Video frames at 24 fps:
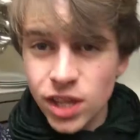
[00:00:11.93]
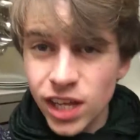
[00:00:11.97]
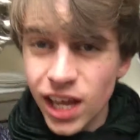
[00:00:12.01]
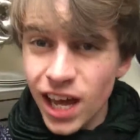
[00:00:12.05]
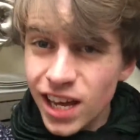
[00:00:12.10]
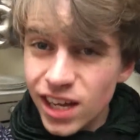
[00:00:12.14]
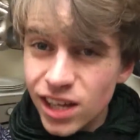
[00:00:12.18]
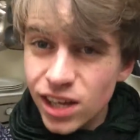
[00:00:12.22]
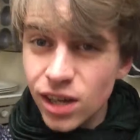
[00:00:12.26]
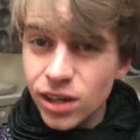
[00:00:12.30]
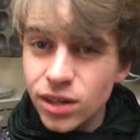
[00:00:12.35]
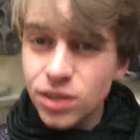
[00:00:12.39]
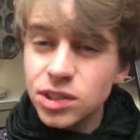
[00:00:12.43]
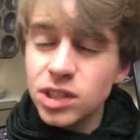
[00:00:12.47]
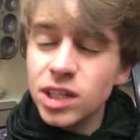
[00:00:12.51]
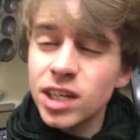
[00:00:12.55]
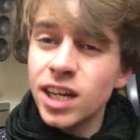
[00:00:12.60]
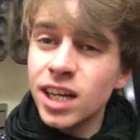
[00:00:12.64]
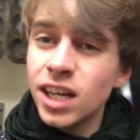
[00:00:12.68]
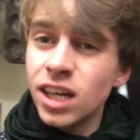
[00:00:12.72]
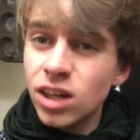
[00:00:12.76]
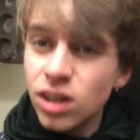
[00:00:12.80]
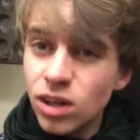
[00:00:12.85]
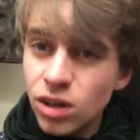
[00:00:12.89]
Put the egg yolks
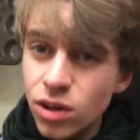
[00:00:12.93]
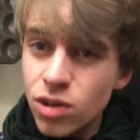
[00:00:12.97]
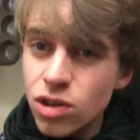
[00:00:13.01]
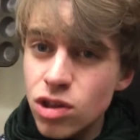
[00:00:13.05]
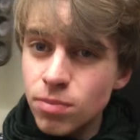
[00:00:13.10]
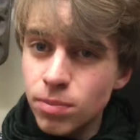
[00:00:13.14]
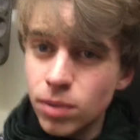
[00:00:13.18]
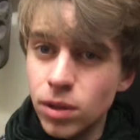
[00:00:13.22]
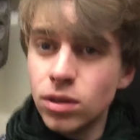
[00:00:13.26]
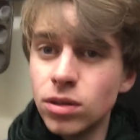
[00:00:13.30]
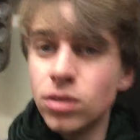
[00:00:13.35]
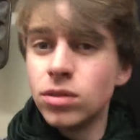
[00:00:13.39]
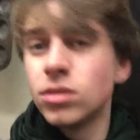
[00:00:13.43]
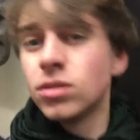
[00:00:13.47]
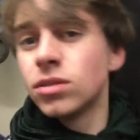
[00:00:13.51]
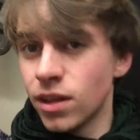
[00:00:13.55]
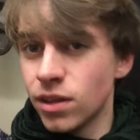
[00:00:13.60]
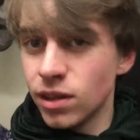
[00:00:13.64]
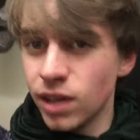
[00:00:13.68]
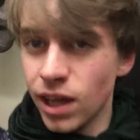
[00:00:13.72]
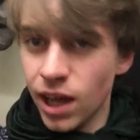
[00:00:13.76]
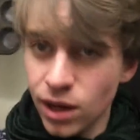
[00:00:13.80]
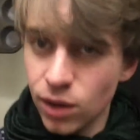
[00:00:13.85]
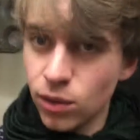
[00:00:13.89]
in a larger bowl
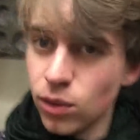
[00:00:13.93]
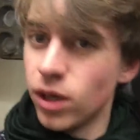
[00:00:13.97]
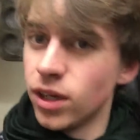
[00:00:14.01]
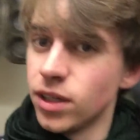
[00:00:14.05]
than the egg